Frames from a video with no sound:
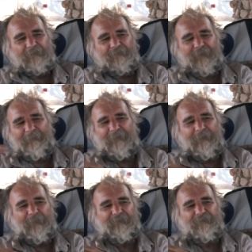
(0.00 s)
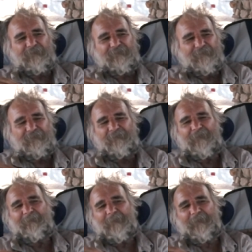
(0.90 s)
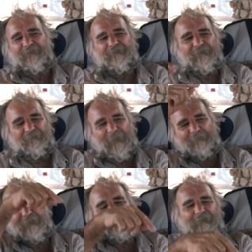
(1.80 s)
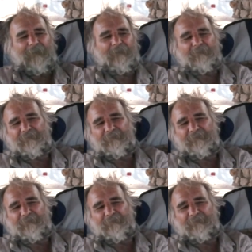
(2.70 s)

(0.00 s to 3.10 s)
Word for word: to find me in Apache Junction. He didn't find me in Apache Junction. He found me here at